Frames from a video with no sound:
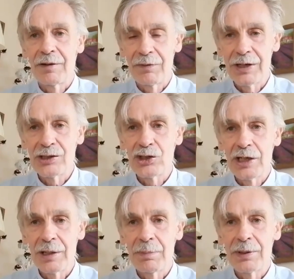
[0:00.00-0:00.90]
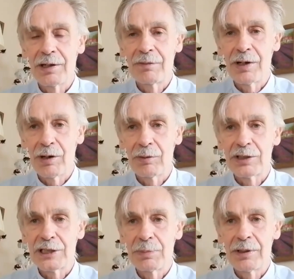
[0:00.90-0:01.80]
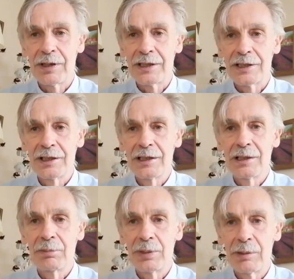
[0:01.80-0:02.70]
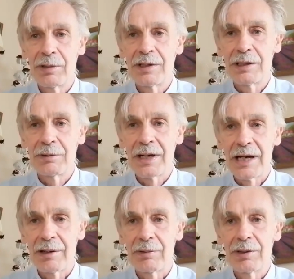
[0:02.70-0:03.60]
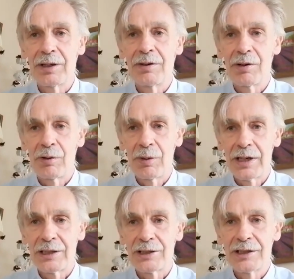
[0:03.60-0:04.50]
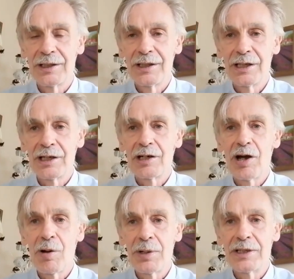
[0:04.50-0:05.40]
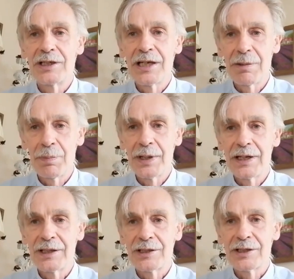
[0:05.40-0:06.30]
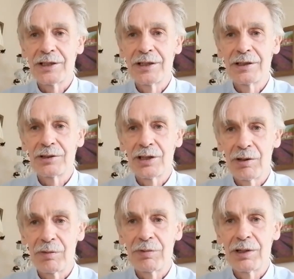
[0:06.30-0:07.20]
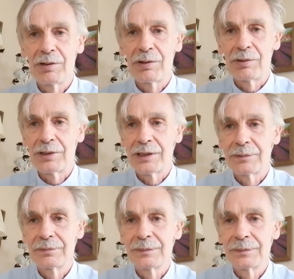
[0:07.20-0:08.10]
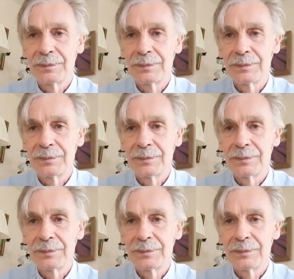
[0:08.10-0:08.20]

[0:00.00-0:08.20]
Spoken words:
and the friendship of the Holy Spirit be with you now and always. Go in deep peace to love the Lord.